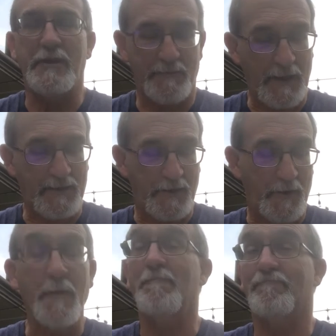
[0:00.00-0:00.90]
brings me
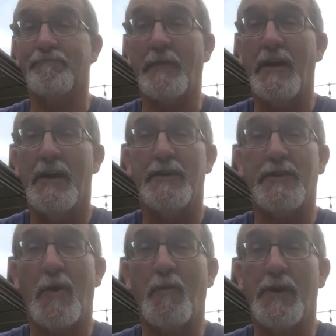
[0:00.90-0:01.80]
to
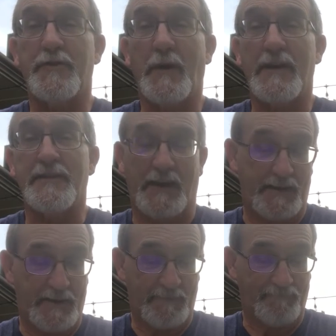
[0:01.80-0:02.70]
Psalm
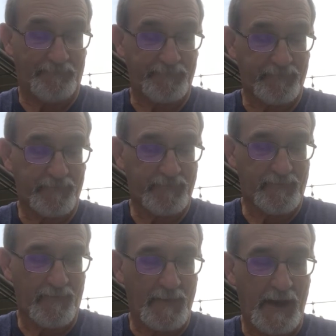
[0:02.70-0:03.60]
126.
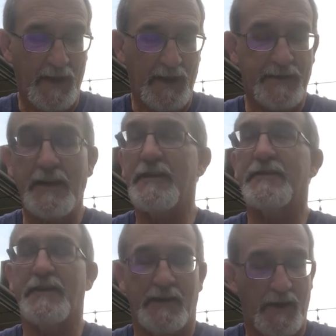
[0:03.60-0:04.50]
It
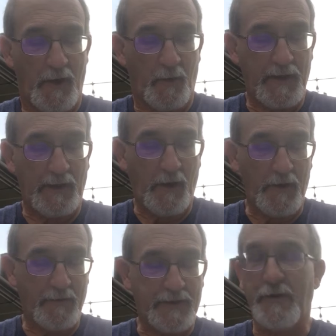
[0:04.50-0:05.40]
says, "When the
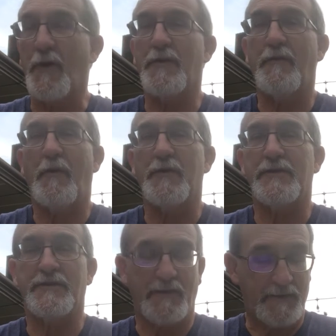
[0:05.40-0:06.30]
Lord restored the
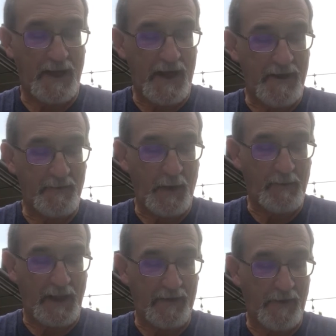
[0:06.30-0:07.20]
fortunes of Zion, we
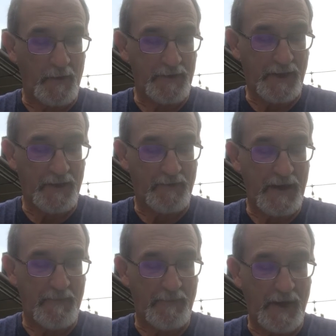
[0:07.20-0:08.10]
were like those in a
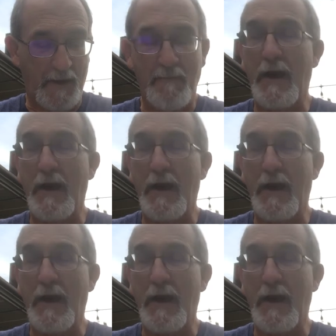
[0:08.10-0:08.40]
dream. Then our